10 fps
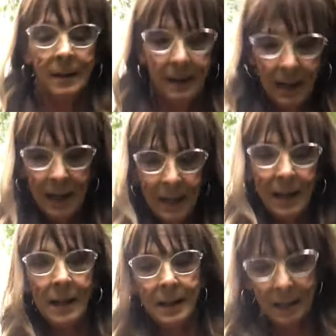Nearly there,
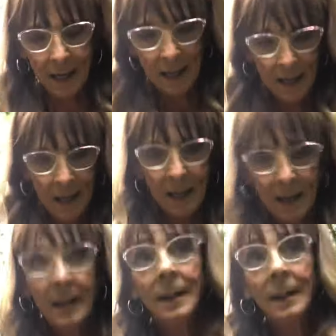guys.
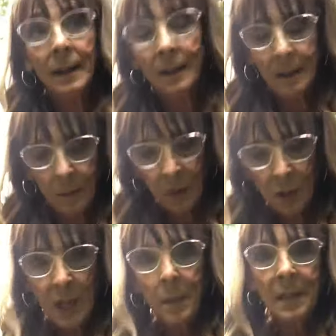We're
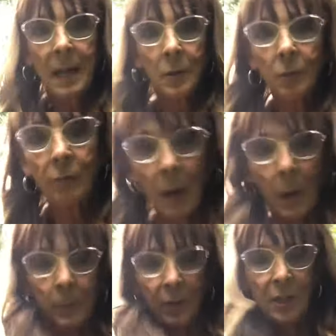just coming down to a
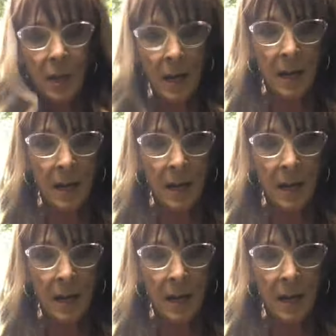railway bridge.